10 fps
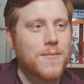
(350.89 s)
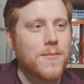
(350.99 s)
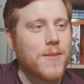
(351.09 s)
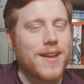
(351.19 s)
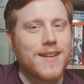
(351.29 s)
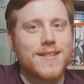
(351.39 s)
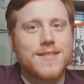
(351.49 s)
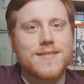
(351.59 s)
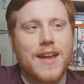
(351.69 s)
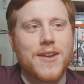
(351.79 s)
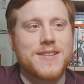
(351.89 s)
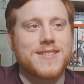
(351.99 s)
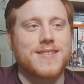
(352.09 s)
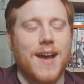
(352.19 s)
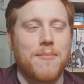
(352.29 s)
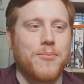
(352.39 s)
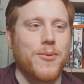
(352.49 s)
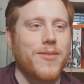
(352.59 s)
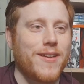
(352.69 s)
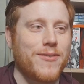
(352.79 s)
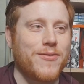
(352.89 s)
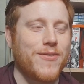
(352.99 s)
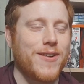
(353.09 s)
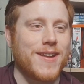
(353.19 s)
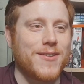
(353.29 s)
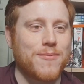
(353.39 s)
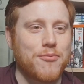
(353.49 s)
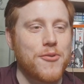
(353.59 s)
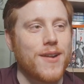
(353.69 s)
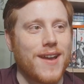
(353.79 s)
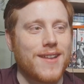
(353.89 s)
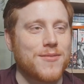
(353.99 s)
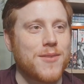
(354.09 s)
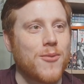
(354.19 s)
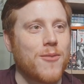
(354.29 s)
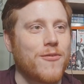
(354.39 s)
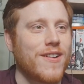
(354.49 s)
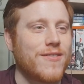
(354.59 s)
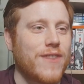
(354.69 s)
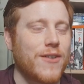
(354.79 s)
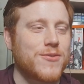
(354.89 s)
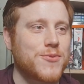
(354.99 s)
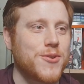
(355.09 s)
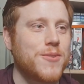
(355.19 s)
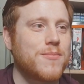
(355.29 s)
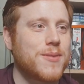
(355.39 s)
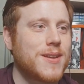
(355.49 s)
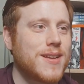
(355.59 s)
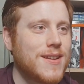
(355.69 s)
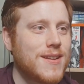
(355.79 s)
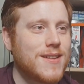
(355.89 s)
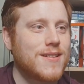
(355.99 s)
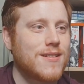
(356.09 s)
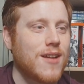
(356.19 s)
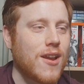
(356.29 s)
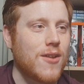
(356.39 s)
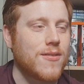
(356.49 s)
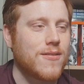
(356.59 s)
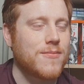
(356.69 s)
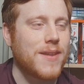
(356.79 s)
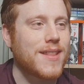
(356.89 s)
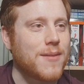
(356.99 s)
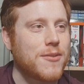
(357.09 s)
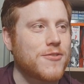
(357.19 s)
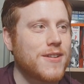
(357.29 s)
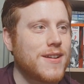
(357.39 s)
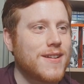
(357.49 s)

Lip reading: Mate, I know it's sad, but they fucking just brutalized them in one very fell swoop. Alone. Mate, the imagery.